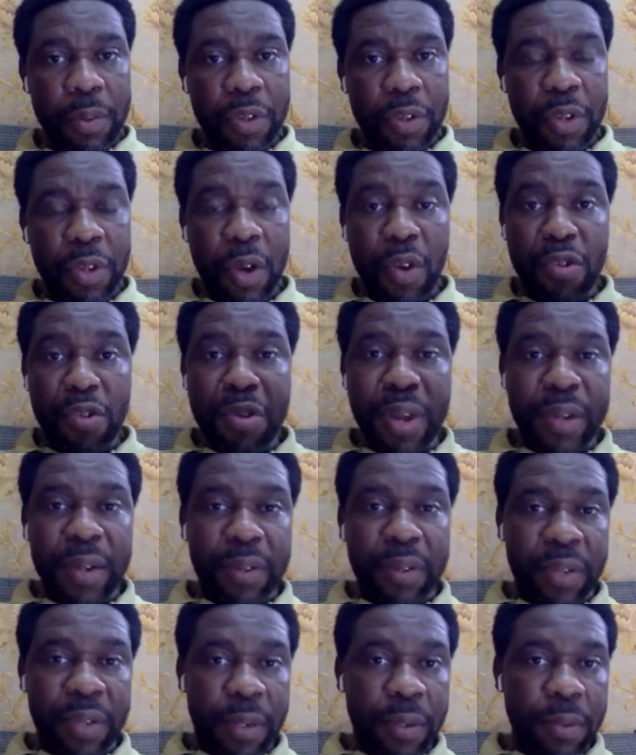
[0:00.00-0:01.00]
You stay
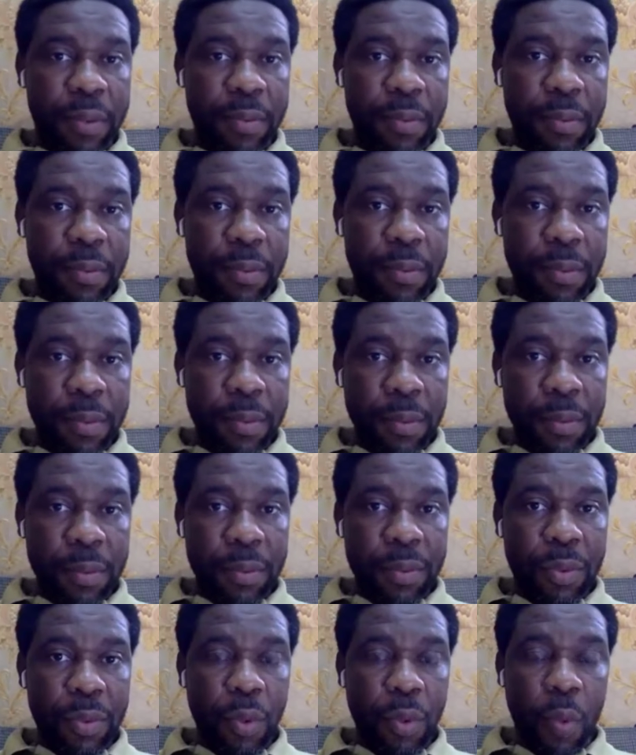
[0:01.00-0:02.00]
connected
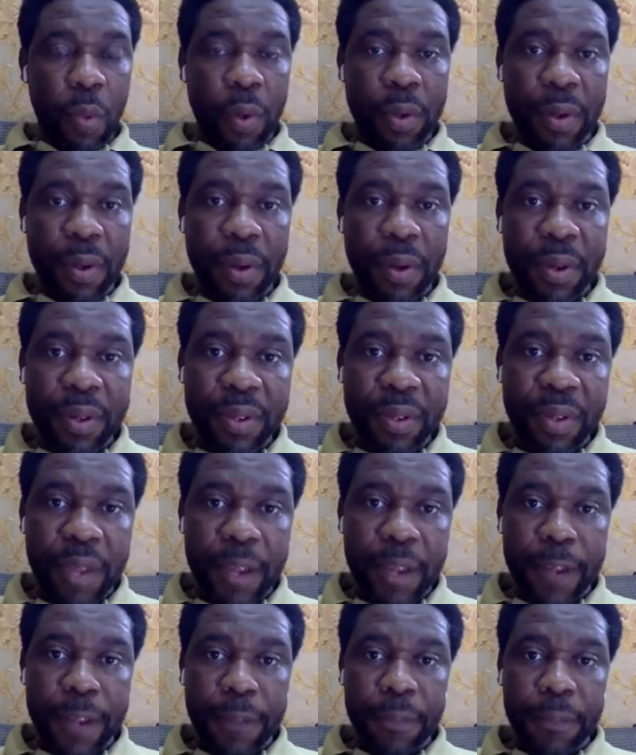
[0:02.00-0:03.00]
to what God is
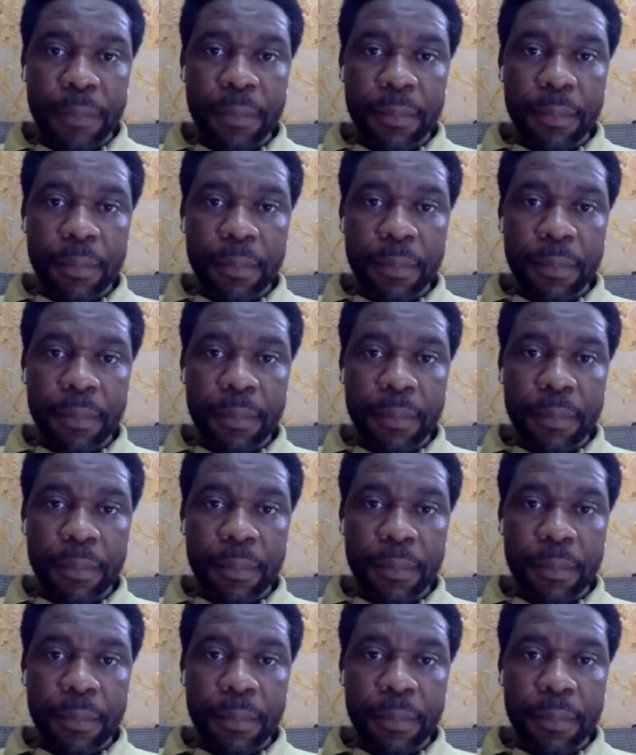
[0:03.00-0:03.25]
saying.